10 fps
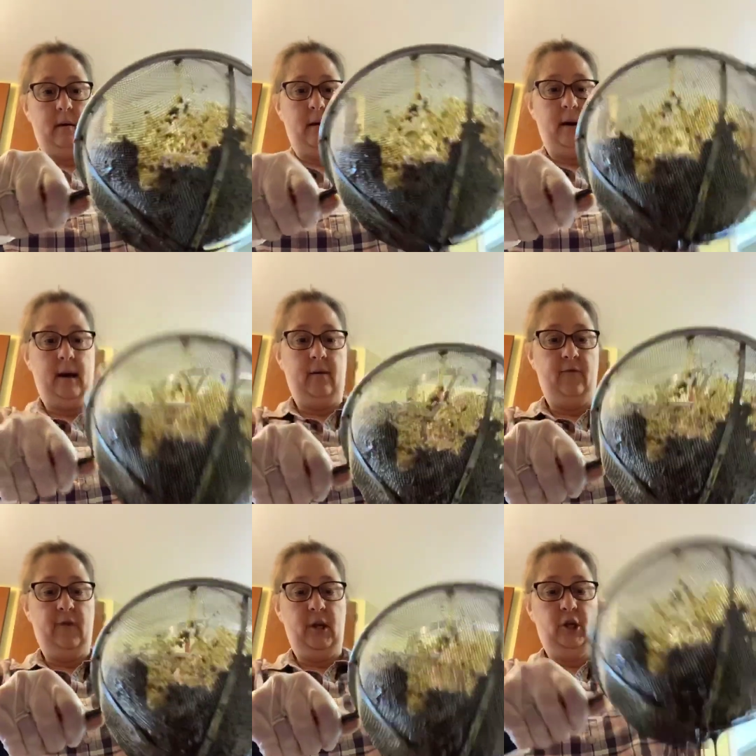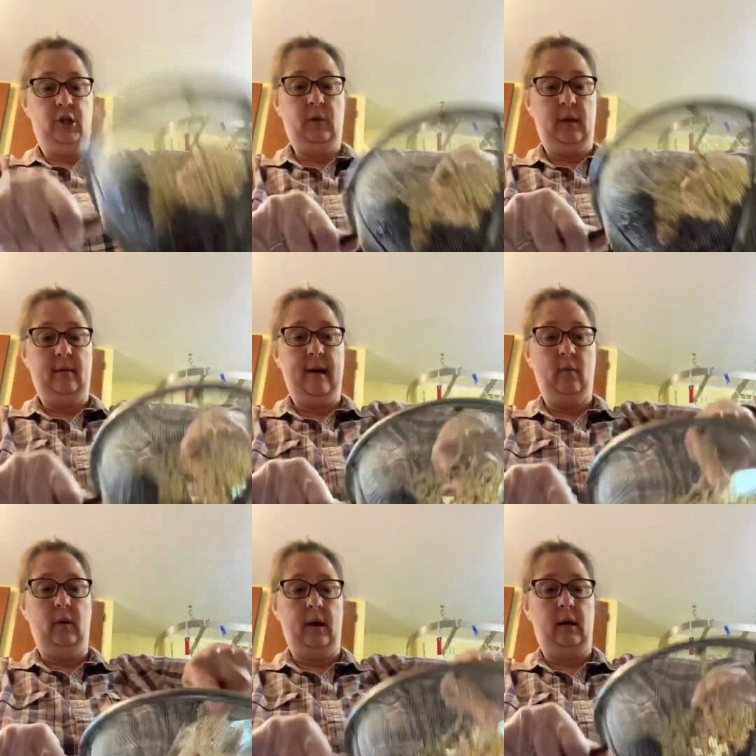I can finish doing that
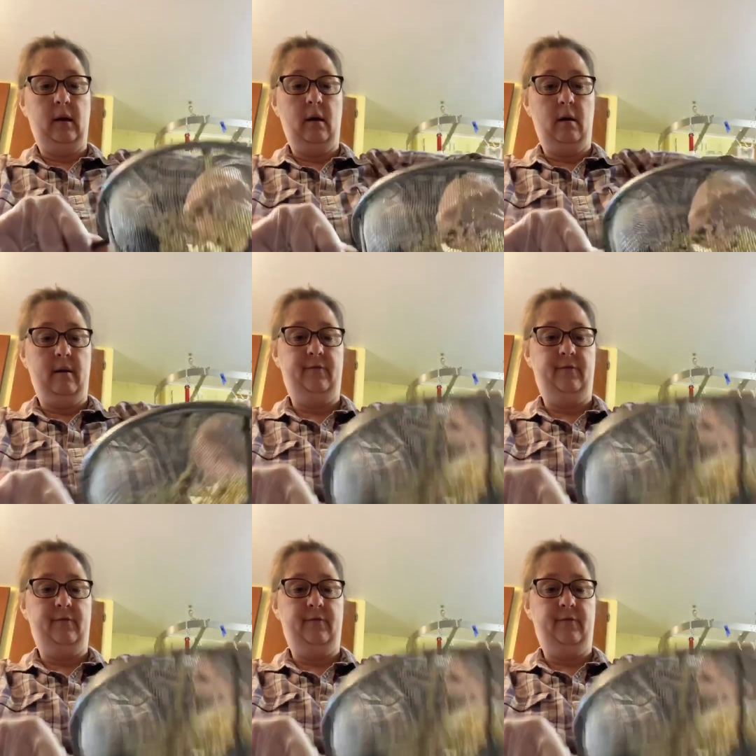when I get off